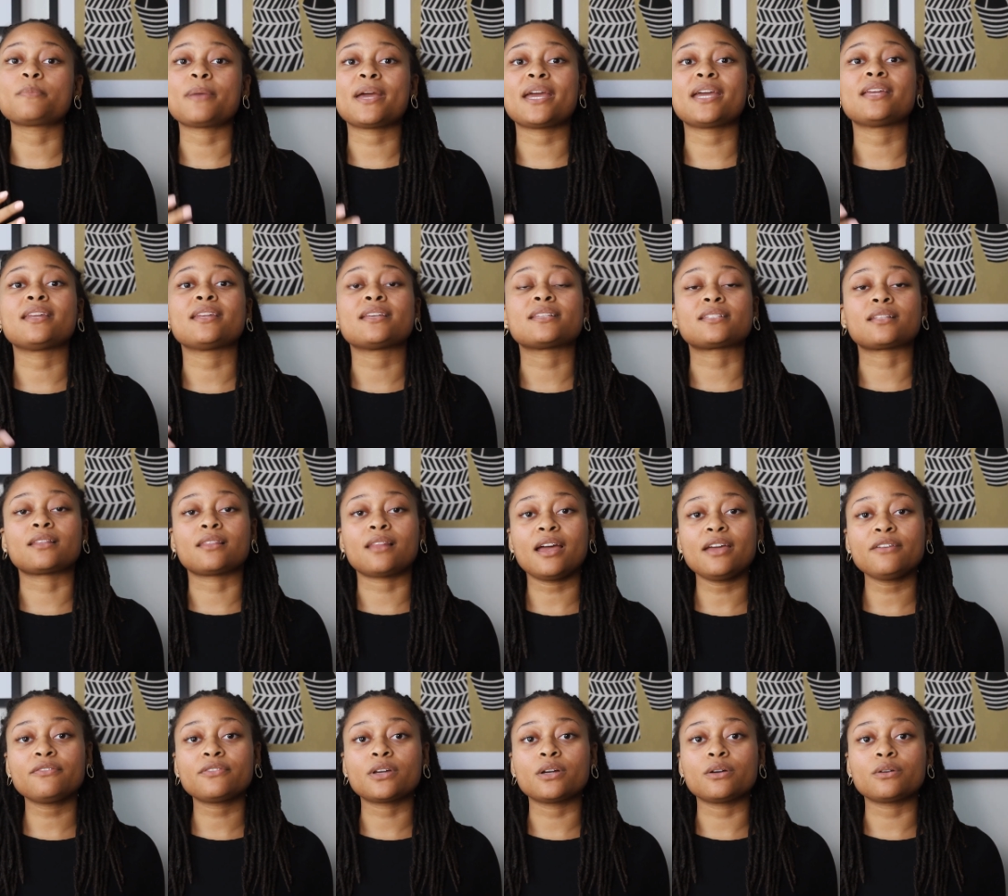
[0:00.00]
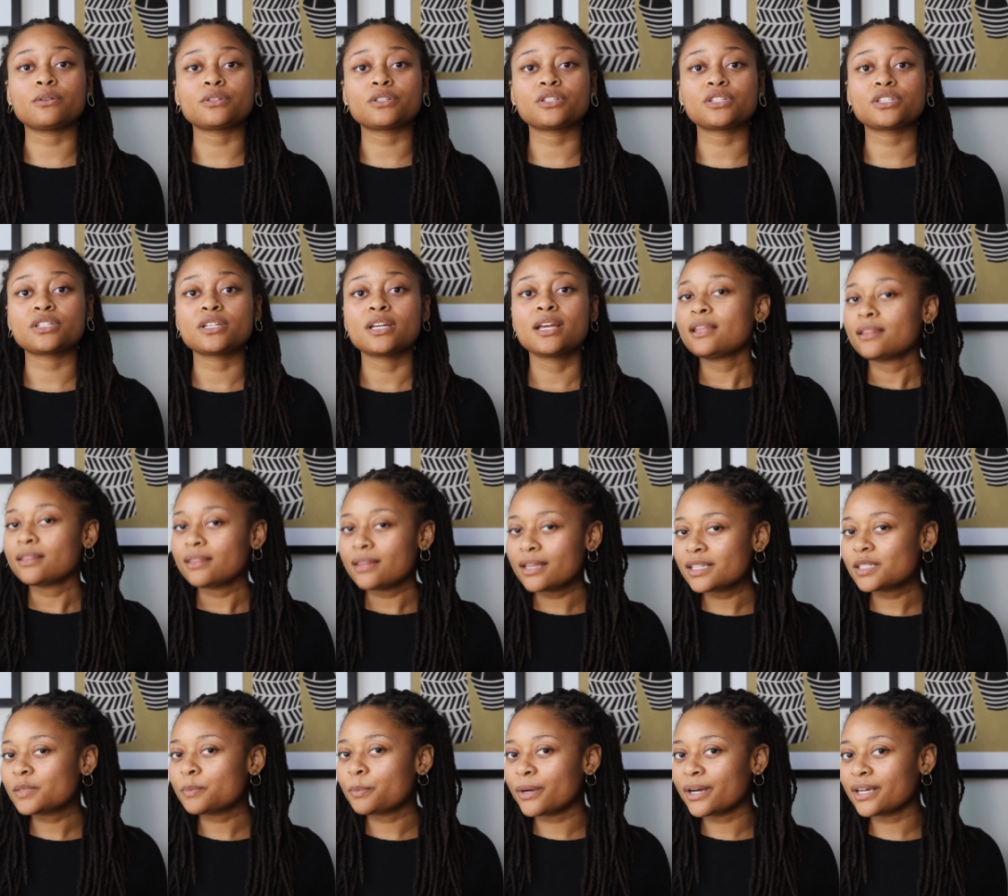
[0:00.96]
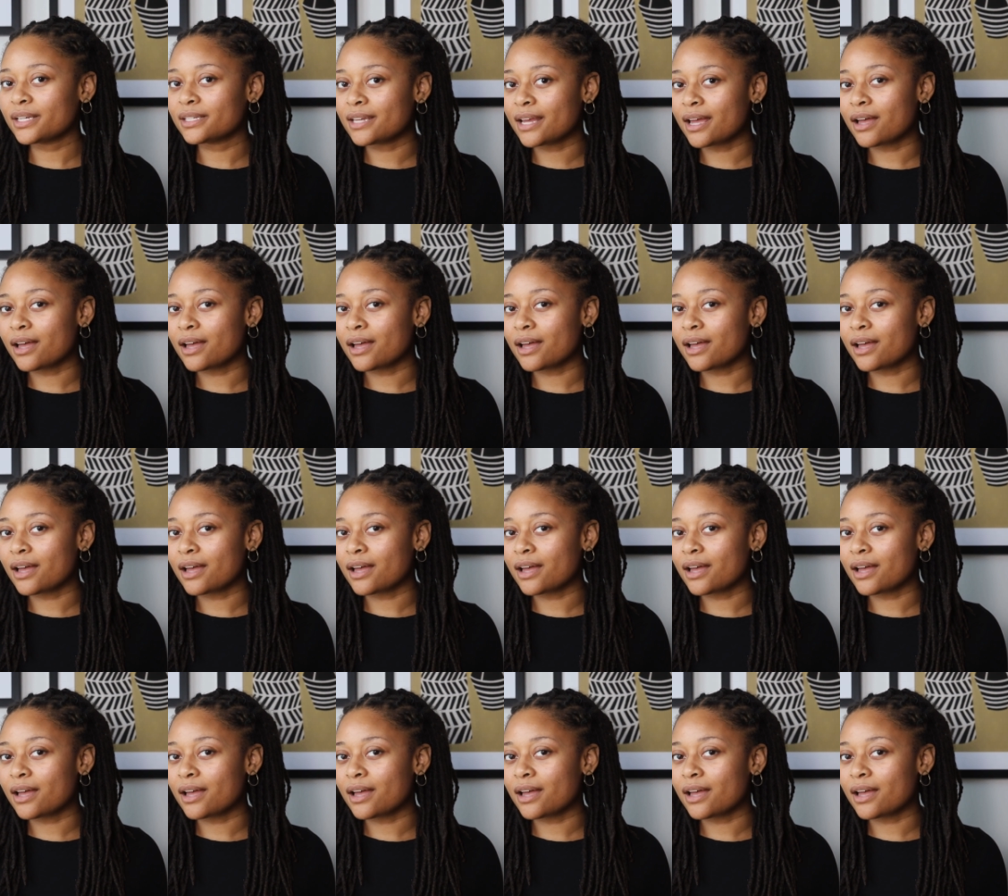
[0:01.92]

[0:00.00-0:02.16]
pain as a life coach, let's break